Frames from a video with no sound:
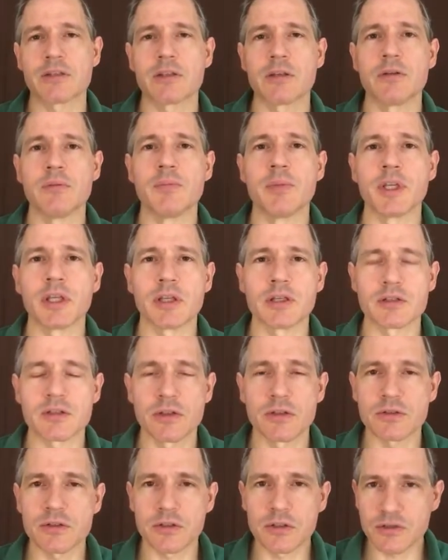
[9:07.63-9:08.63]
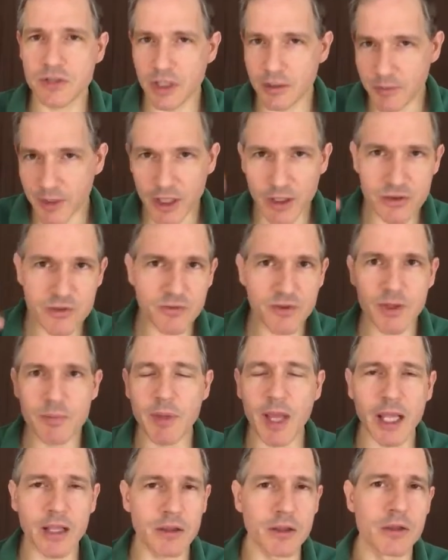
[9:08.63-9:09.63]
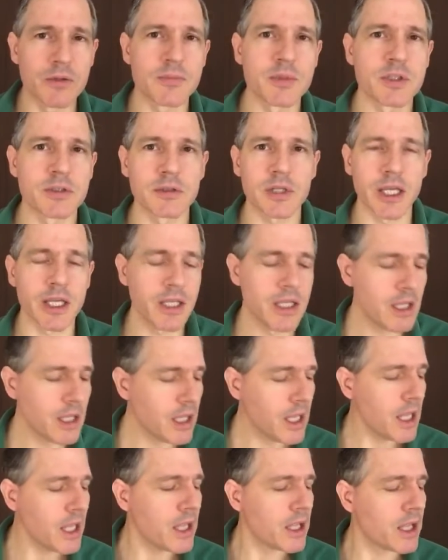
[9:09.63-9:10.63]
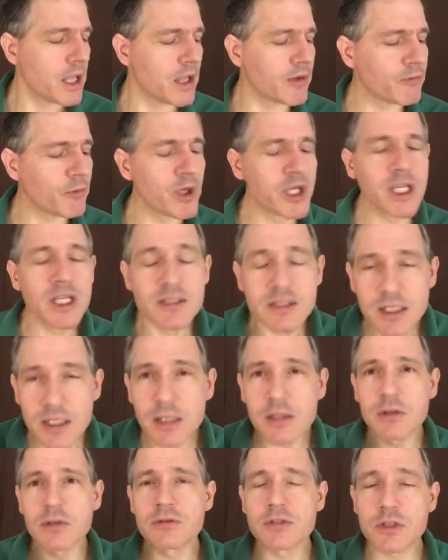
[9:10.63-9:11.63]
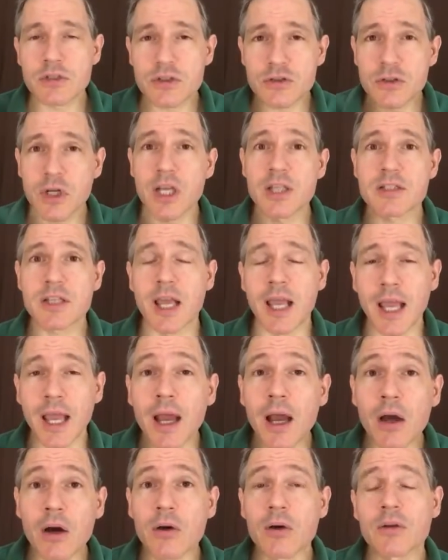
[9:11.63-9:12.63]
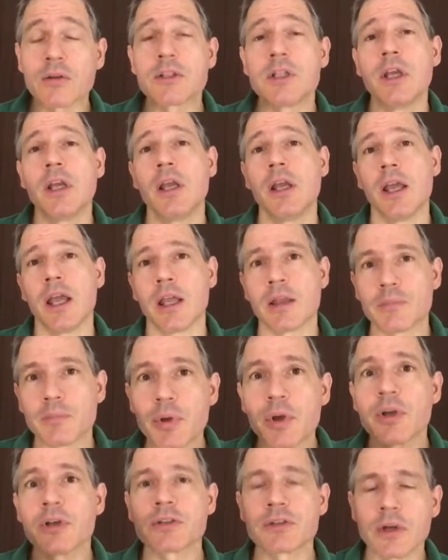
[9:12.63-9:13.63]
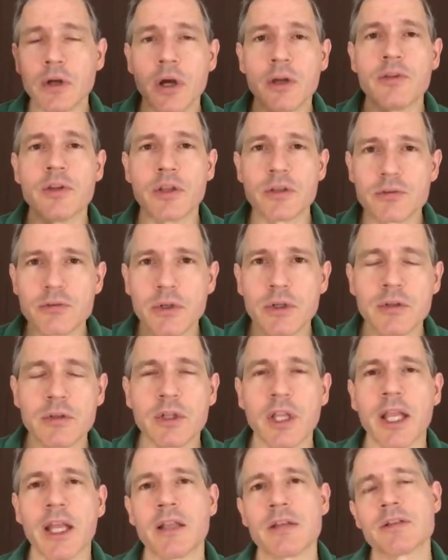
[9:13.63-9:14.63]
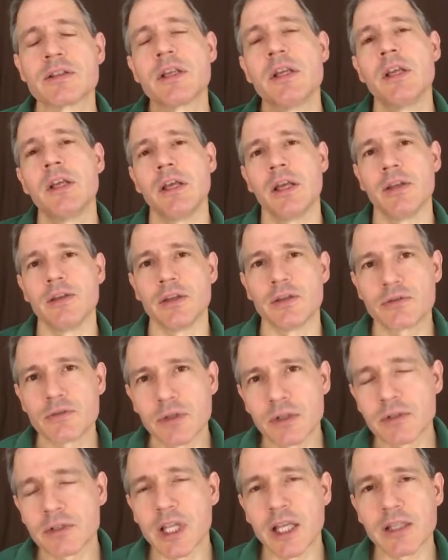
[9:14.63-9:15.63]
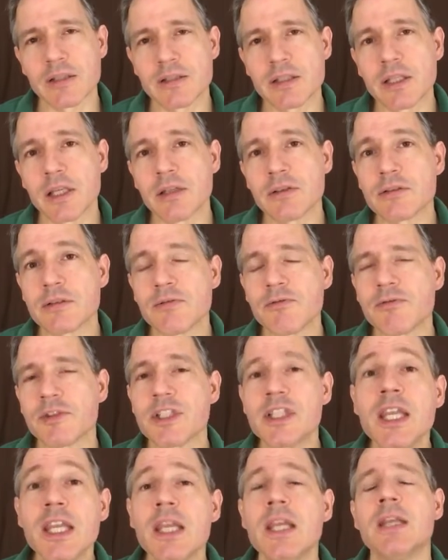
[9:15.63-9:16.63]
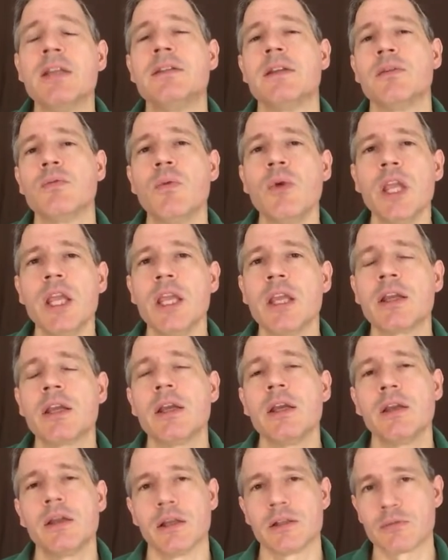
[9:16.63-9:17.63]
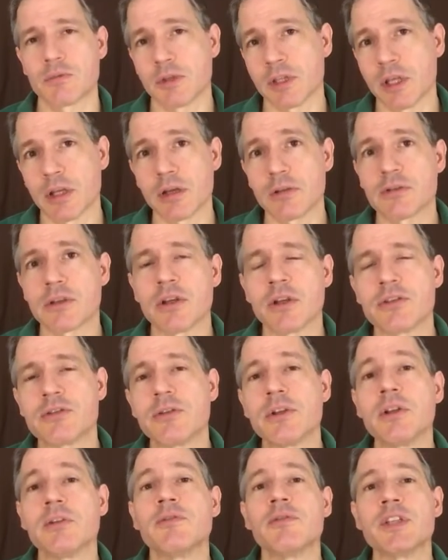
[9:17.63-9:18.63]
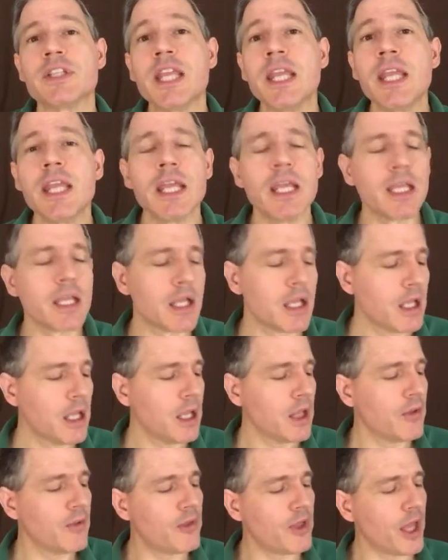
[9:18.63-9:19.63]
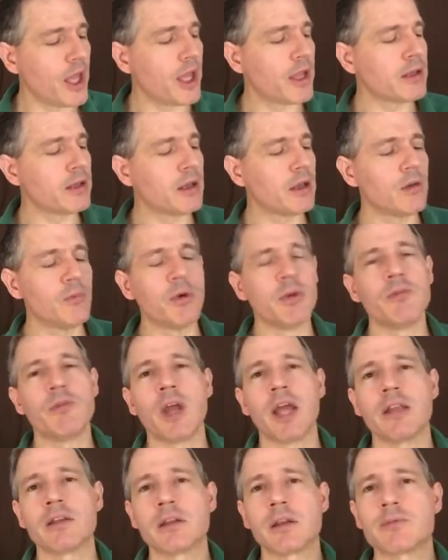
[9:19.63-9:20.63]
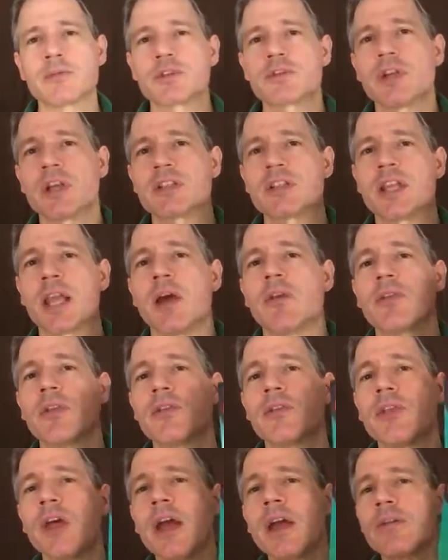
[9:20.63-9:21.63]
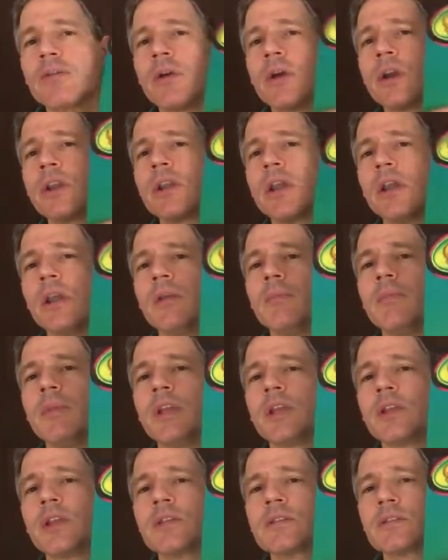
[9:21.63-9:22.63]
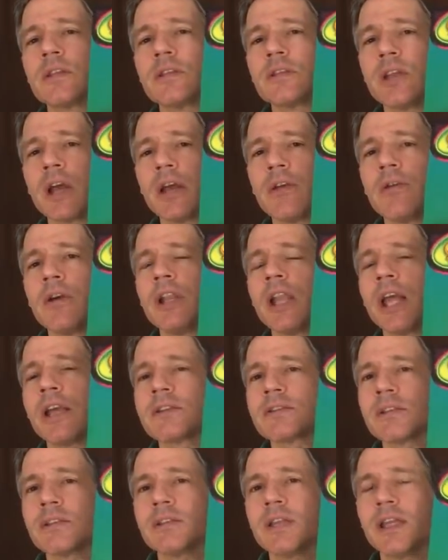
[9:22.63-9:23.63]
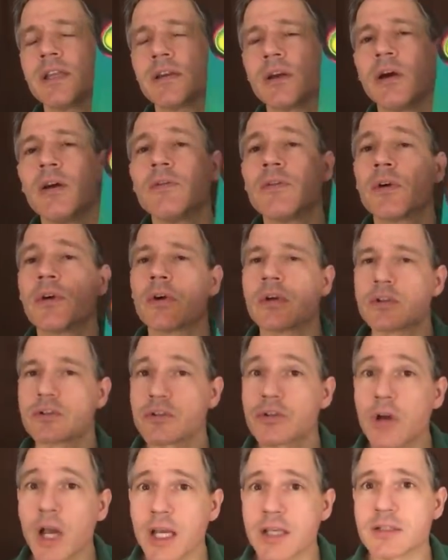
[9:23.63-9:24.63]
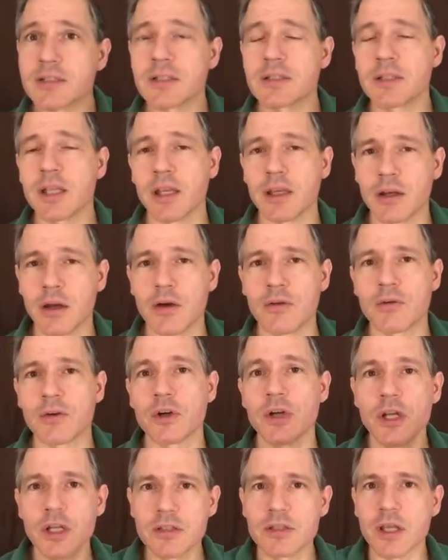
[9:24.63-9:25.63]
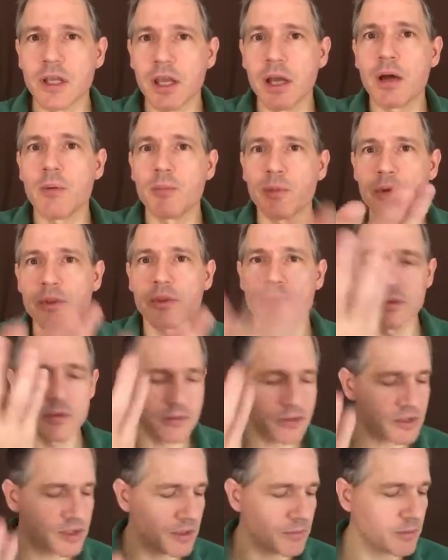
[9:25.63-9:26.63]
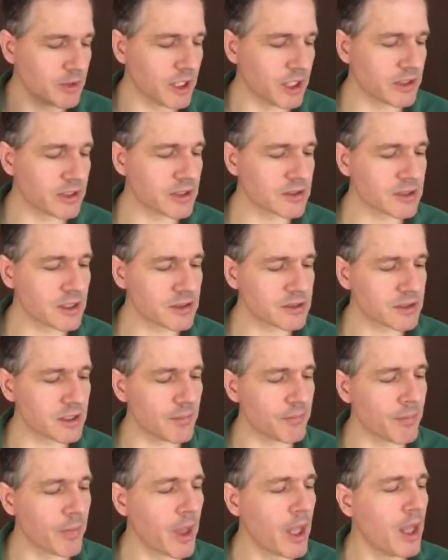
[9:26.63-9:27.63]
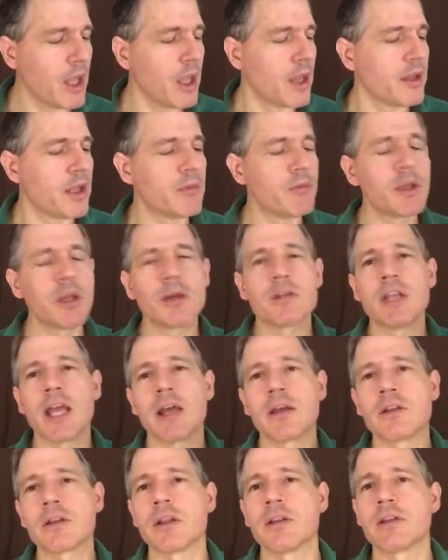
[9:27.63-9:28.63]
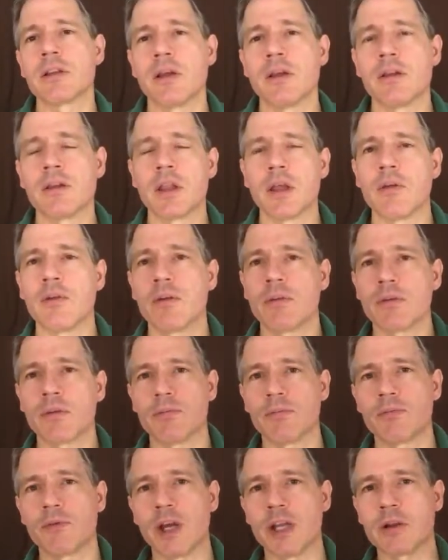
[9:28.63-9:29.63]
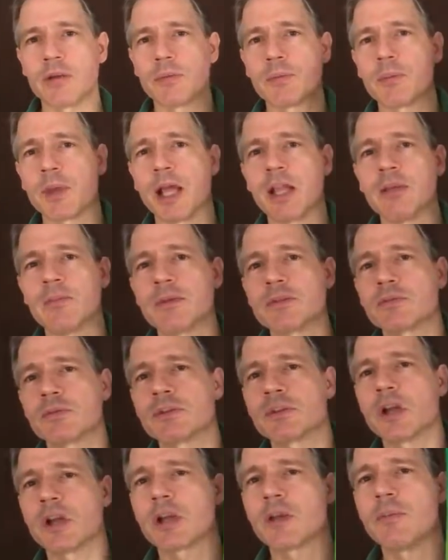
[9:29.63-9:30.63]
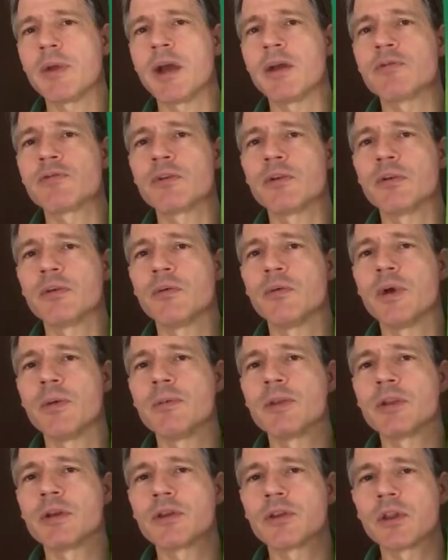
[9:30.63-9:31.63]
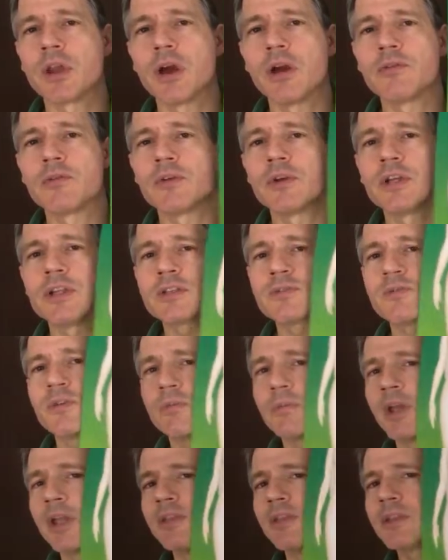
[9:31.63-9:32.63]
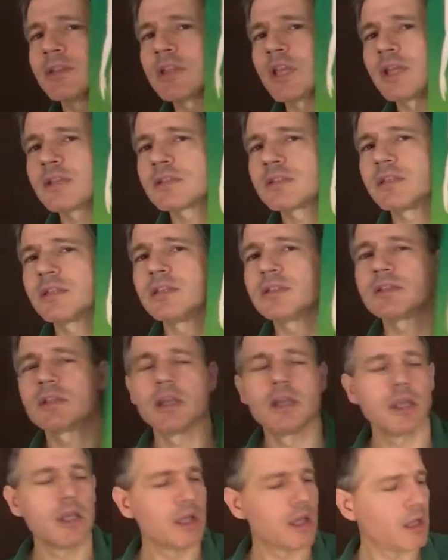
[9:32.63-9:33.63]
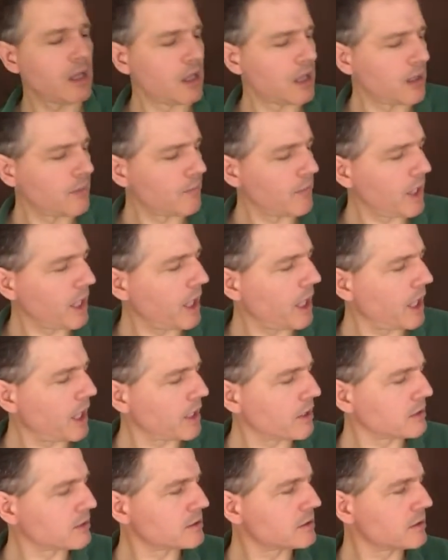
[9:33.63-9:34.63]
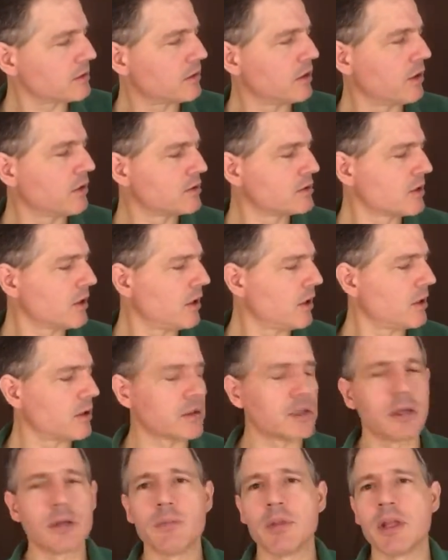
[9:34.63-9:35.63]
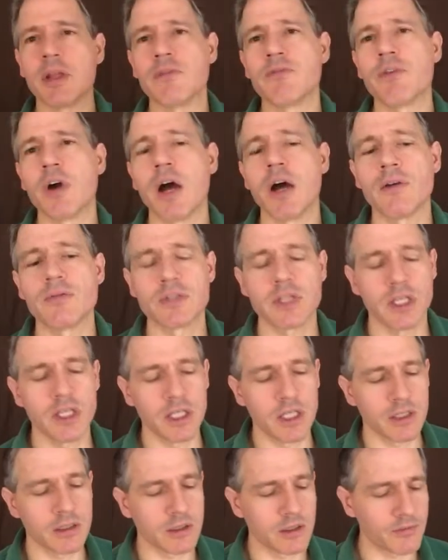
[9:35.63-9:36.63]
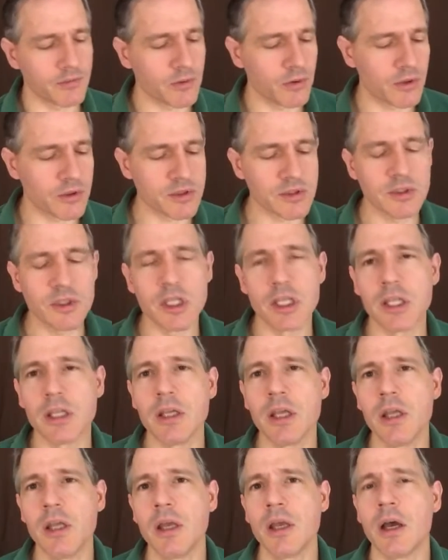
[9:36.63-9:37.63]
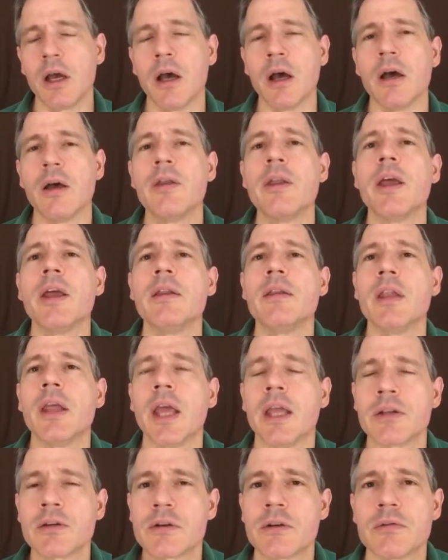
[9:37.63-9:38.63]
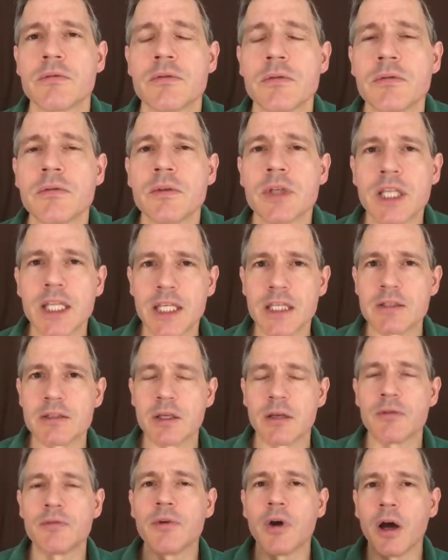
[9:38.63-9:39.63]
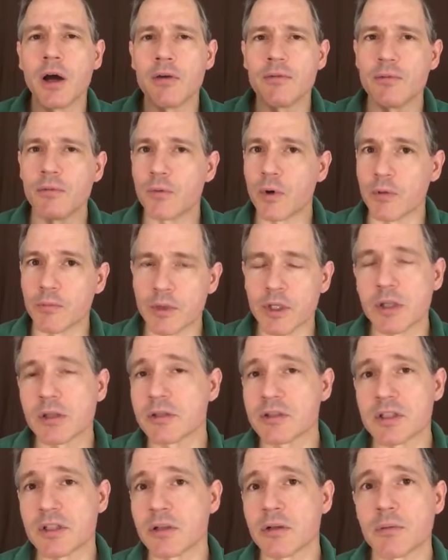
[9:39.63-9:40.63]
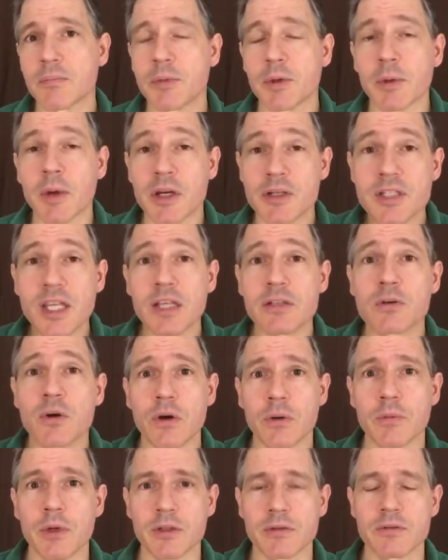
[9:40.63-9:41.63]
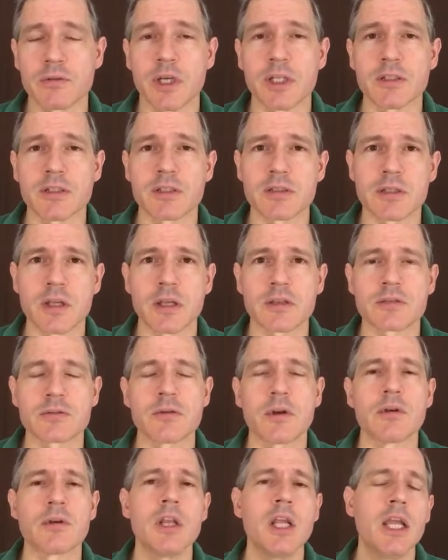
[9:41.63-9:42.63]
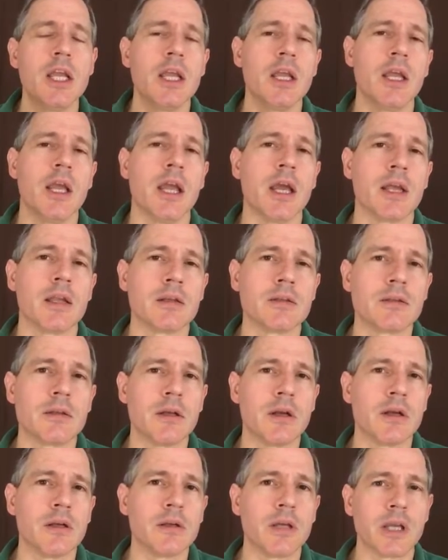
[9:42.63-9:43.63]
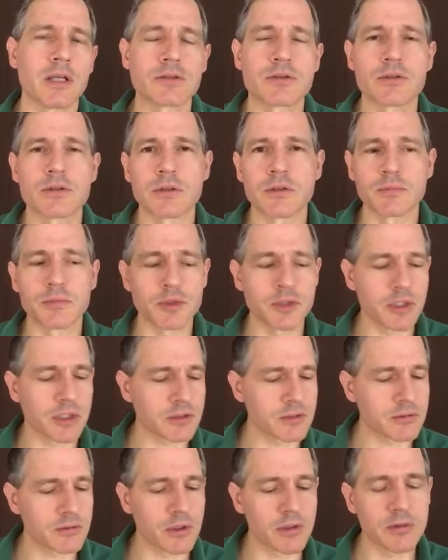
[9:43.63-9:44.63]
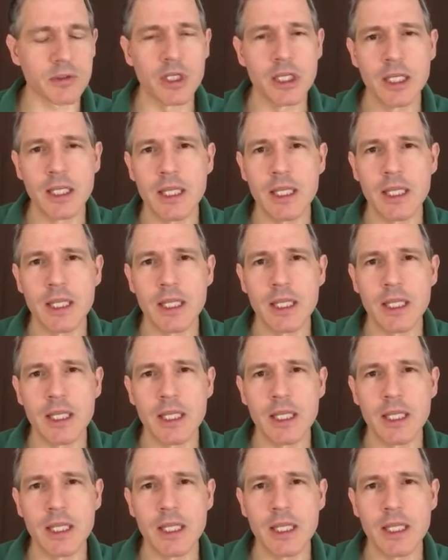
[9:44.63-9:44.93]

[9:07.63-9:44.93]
So because there's, there's gonna be those feedback loops, okay? If we continue to stress out and push on the adrenal glands and the adrenal glands get fatigued and weak, that's what they call adrenal fatigue, then we end up stressing out the thyroid because the thyroid has to take over or tries to take over to help with the stimulate the system. Then we go down the, the, the final elements we'll talk about for women are the ovaries, for men the testes, um, and those are going to be involved in, of course, the, uh, the endocrine release of, of what we consider be our sex hormones, right? Testosterone and uh, estrogen, progesterone.